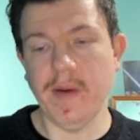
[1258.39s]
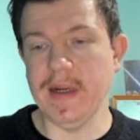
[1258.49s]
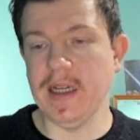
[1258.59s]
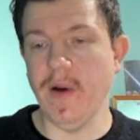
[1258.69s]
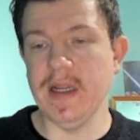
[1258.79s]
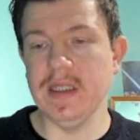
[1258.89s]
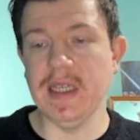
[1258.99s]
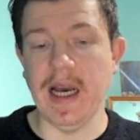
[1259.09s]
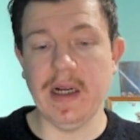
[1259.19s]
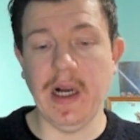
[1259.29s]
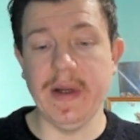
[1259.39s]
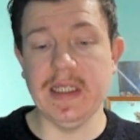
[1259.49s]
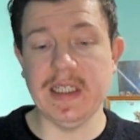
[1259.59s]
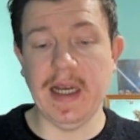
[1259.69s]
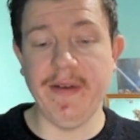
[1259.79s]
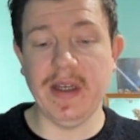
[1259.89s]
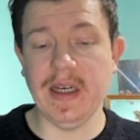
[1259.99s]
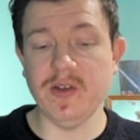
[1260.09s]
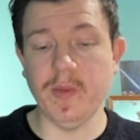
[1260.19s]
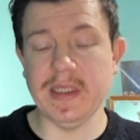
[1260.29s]
Probably going in, yeah, going into heavy
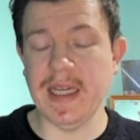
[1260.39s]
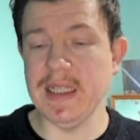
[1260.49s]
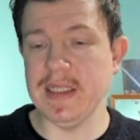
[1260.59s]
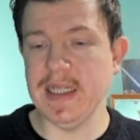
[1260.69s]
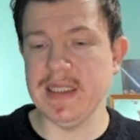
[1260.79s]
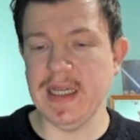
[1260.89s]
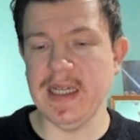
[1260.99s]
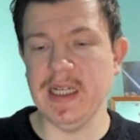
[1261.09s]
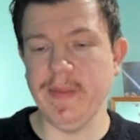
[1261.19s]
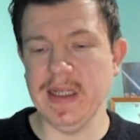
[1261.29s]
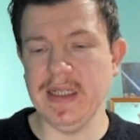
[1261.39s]
hitters will be 10 sets ahead,